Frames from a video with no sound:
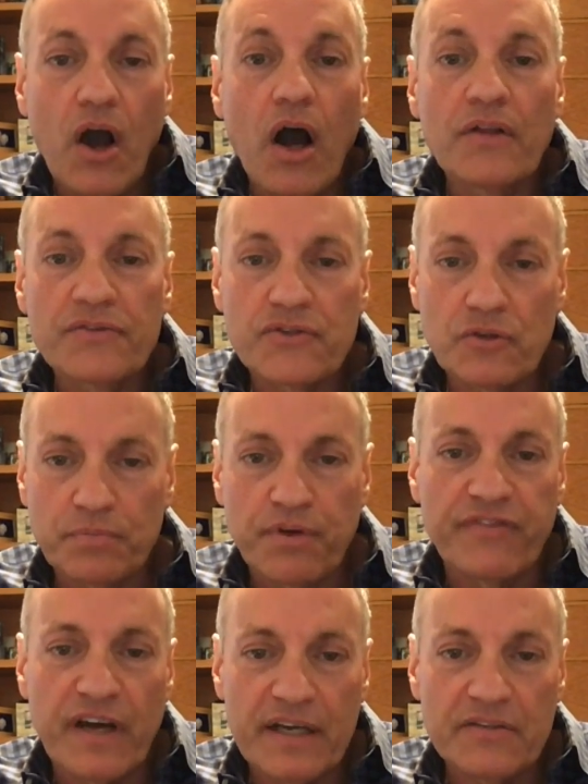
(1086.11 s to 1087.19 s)

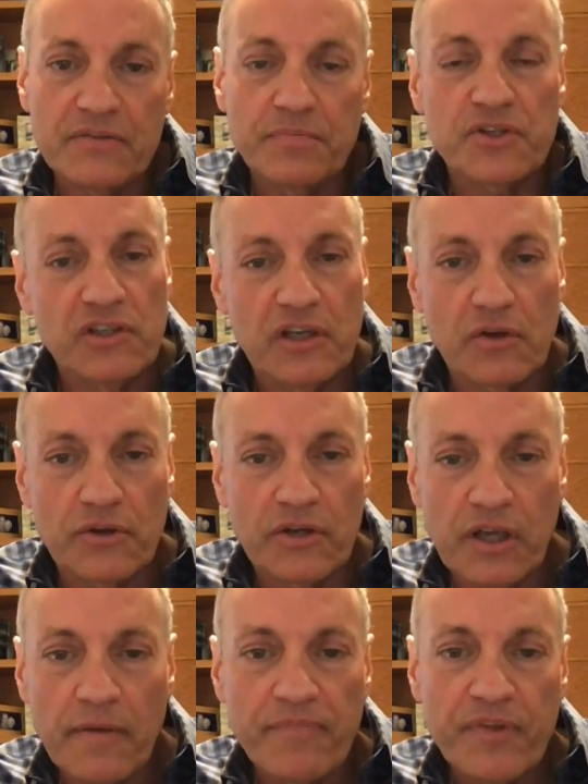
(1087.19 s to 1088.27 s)
unsupervised machine learning,